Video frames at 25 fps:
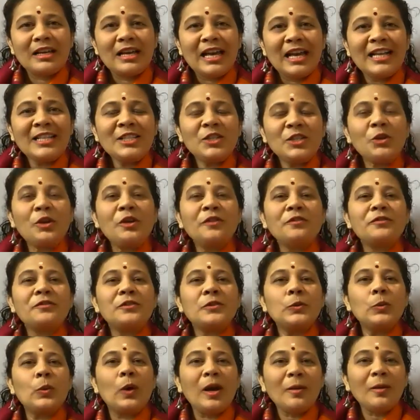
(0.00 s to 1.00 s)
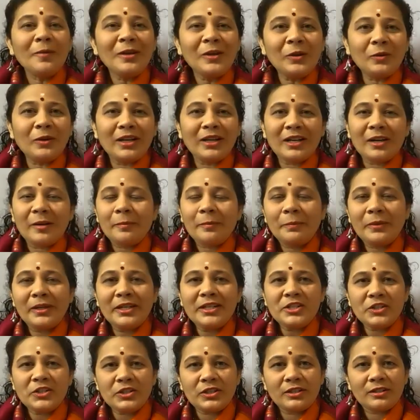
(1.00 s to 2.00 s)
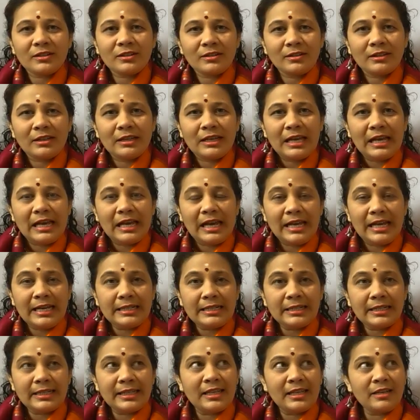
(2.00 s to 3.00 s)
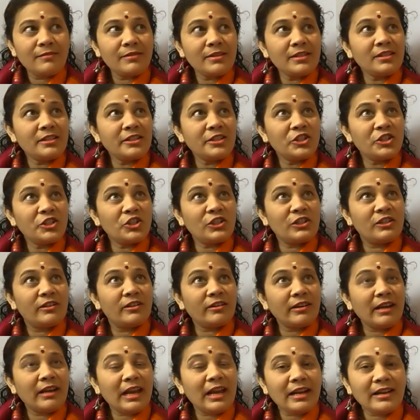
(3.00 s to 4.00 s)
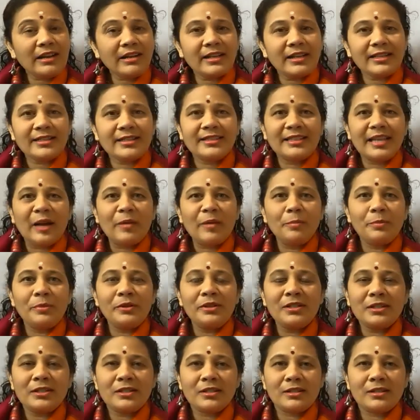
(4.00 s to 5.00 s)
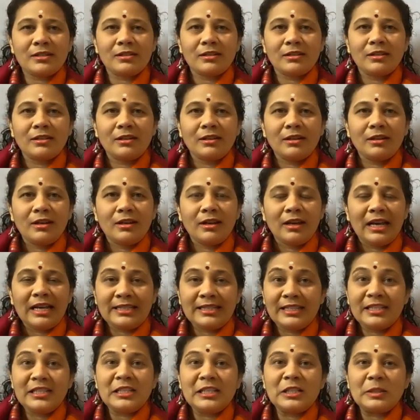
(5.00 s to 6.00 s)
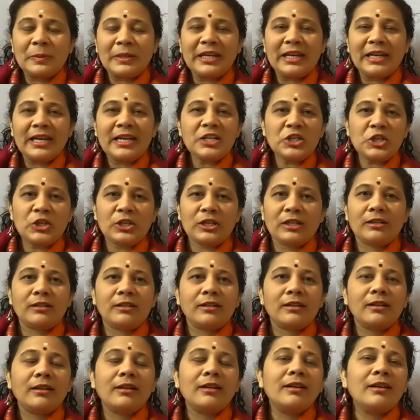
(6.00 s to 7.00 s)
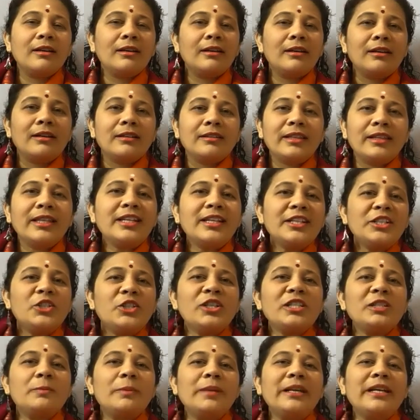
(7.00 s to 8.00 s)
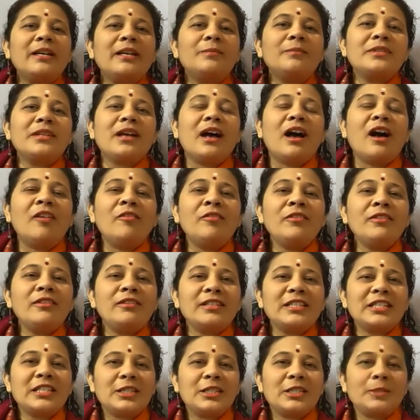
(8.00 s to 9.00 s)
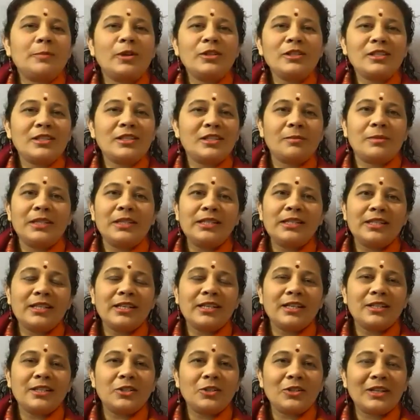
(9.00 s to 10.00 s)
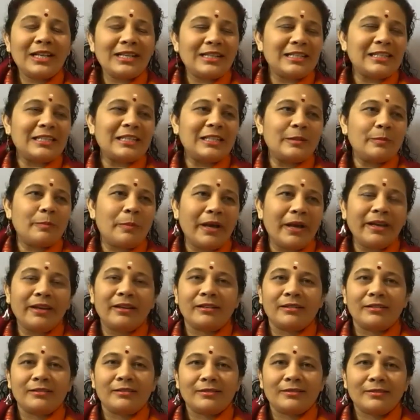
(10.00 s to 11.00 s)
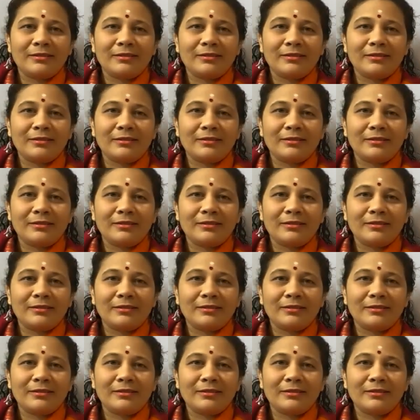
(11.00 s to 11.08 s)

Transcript: And so if Swami could accomplish and give us such grand examples as inspiration, then it just becomes our responsibility to get inspired.